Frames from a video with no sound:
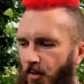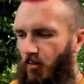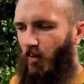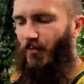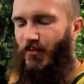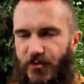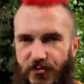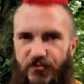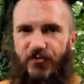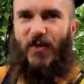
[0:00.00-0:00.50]

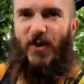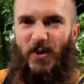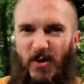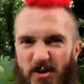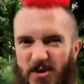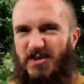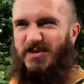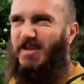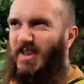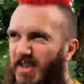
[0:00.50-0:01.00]
with the
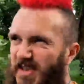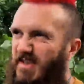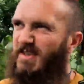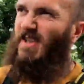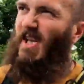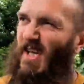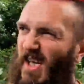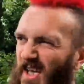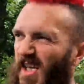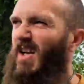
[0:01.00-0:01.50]
focus that
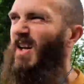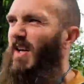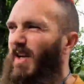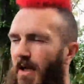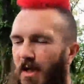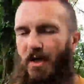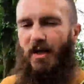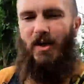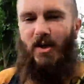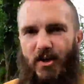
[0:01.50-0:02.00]
it's
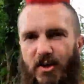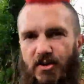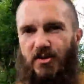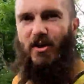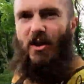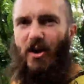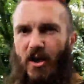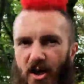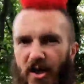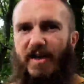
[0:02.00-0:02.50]

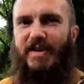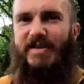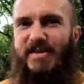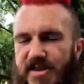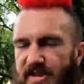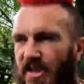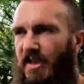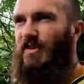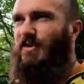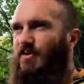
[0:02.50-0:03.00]
nice,
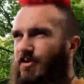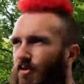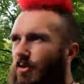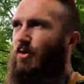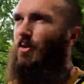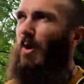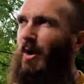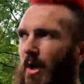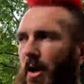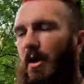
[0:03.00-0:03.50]

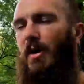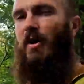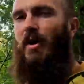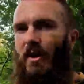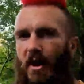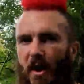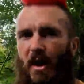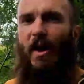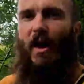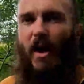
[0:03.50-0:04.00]
gentle,
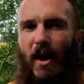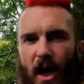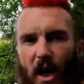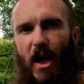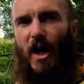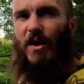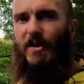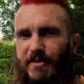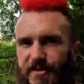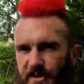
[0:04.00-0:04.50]

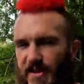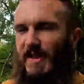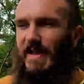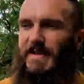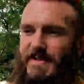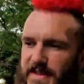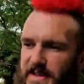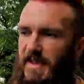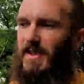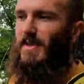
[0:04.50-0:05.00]

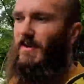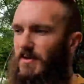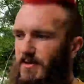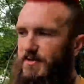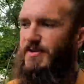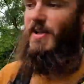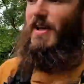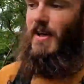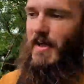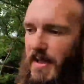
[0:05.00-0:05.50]
undulating hills.